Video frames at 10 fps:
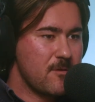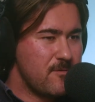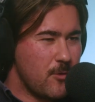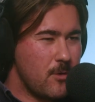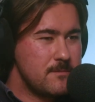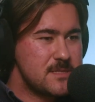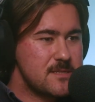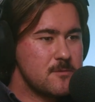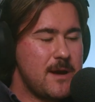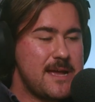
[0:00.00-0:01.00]
reform
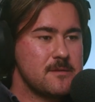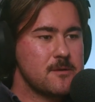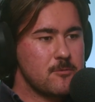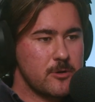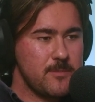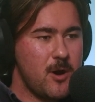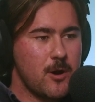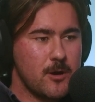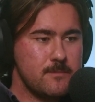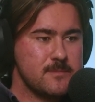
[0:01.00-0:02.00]
to the way that group
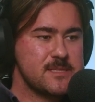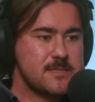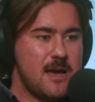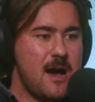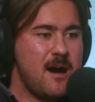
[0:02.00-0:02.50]
homes